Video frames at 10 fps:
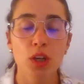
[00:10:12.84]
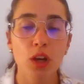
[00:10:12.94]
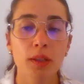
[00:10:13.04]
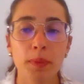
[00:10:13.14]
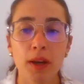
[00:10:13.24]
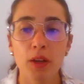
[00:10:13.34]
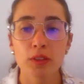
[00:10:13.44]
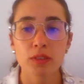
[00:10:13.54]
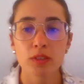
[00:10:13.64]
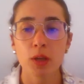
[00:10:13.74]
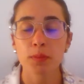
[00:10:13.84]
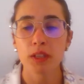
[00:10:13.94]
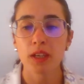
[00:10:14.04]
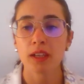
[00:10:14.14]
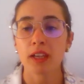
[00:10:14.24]
talk about
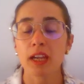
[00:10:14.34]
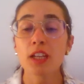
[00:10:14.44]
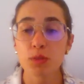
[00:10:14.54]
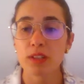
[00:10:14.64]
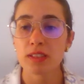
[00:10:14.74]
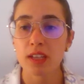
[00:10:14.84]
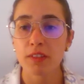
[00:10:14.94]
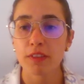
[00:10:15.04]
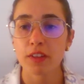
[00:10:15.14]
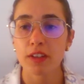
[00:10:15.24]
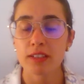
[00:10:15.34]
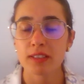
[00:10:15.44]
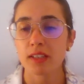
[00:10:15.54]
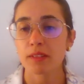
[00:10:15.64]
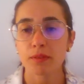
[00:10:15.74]
something interesting for us
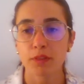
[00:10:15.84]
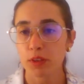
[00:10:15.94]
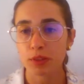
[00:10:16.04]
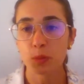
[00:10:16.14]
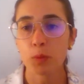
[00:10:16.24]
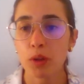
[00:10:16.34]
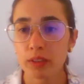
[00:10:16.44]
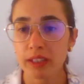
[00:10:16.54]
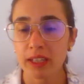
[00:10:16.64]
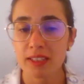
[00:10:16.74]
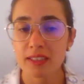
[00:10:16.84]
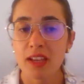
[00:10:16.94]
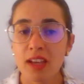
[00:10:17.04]
and for the world, that is